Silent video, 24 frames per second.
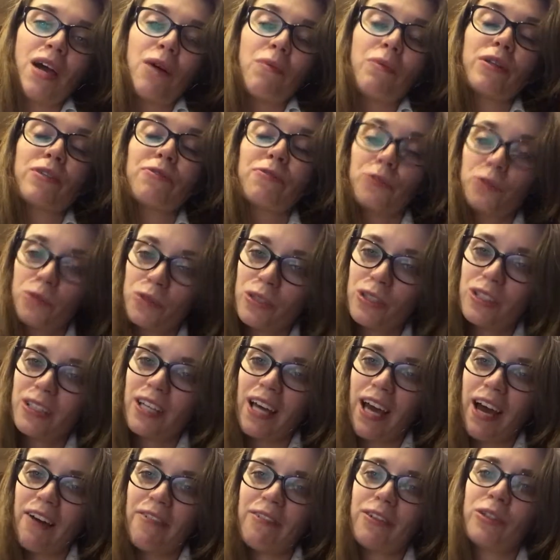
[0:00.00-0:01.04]
But if you did
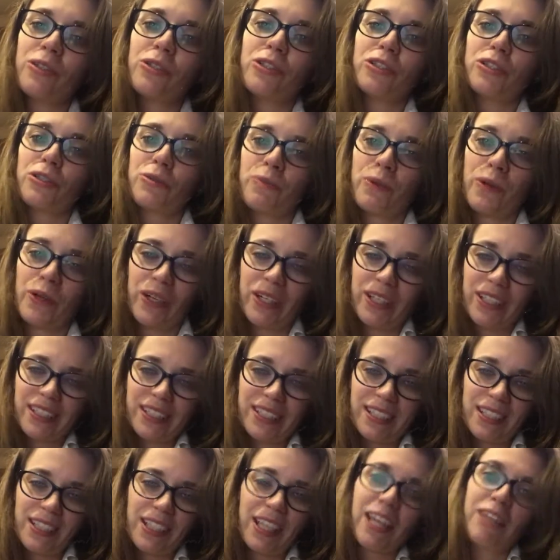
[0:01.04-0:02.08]
have a good experience
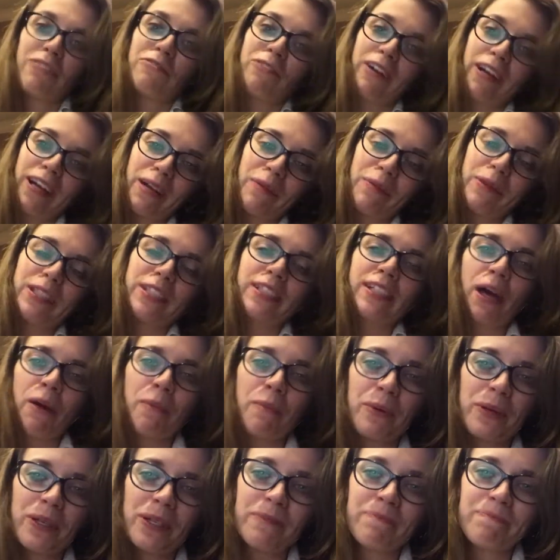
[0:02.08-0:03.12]
and can recommend the
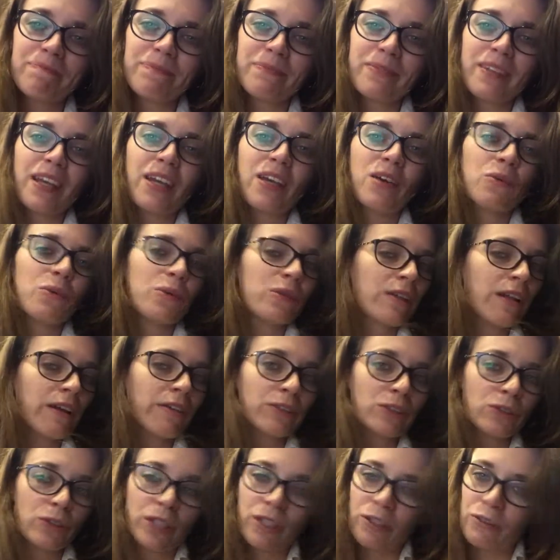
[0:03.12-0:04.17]
company, we'd love
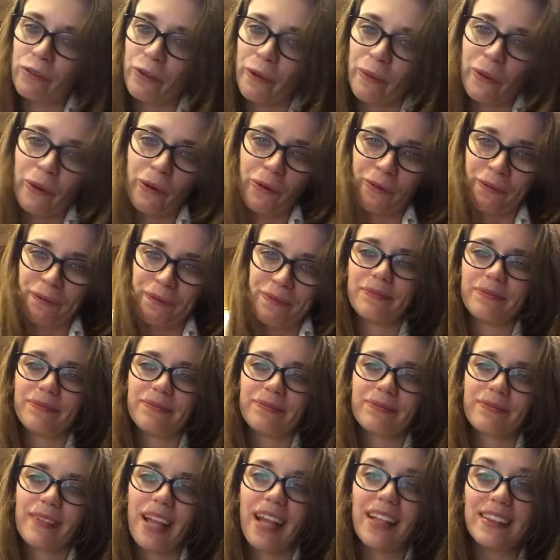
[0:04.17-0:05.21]
to hear from you.
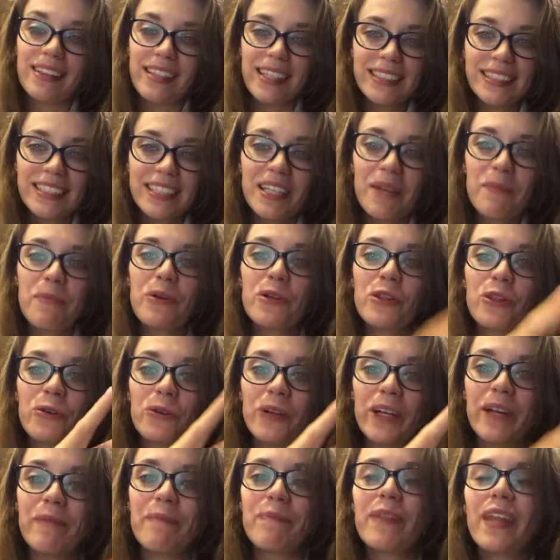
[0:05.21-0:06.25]
Lesson number
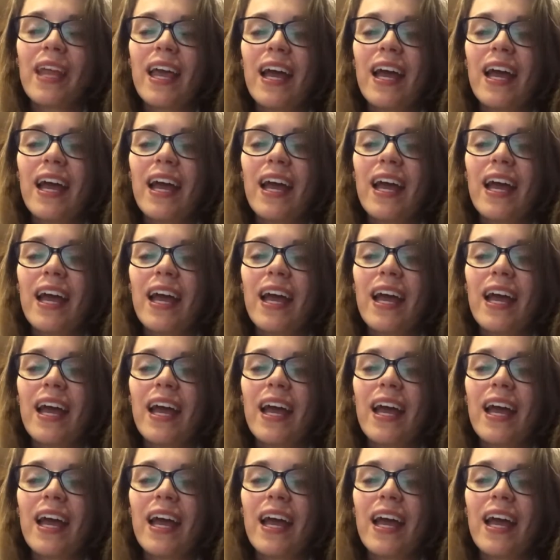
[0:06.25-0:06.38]
3,